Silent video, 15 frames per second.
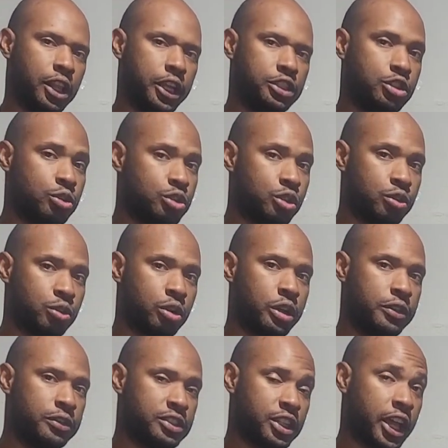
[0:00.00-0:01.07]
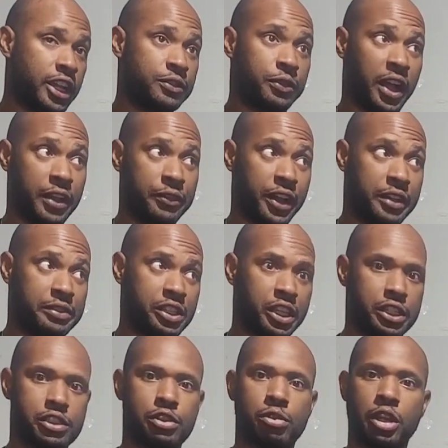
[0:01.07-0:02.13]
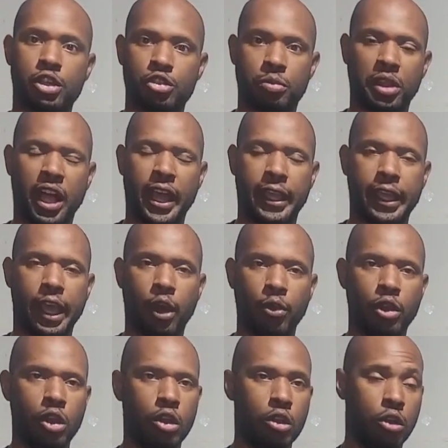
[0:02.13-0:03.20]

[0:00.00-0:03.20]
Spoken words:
like 223/556, 300 blackout,